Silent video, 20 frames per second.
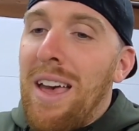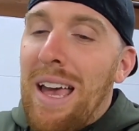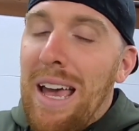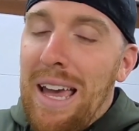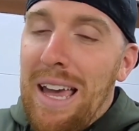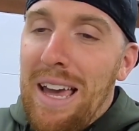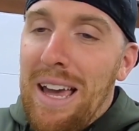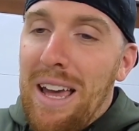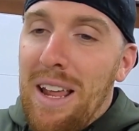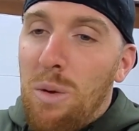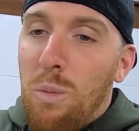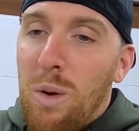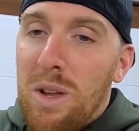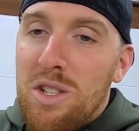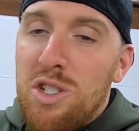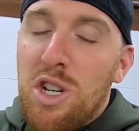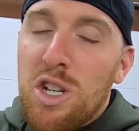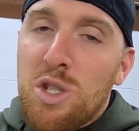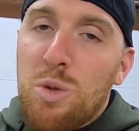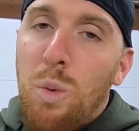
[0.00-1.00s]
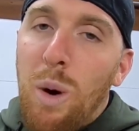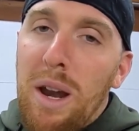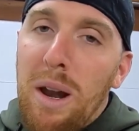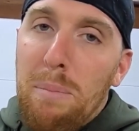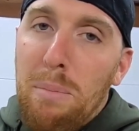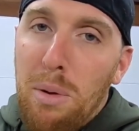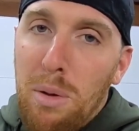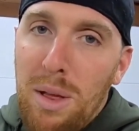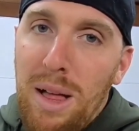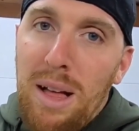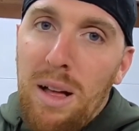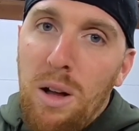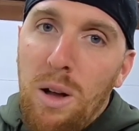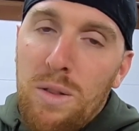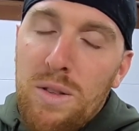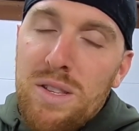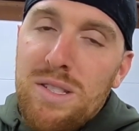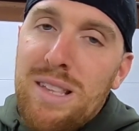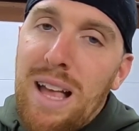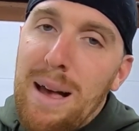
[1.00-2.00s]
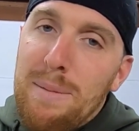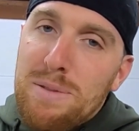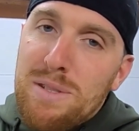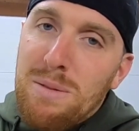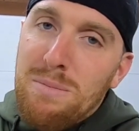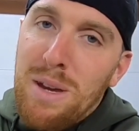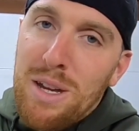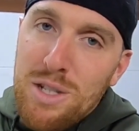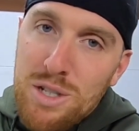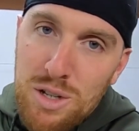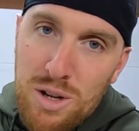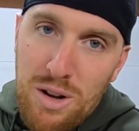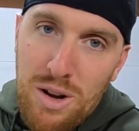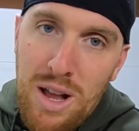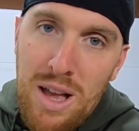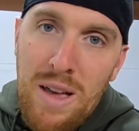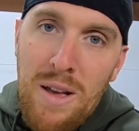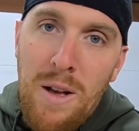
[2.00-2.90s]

and we just want to pull out all the stops to make sure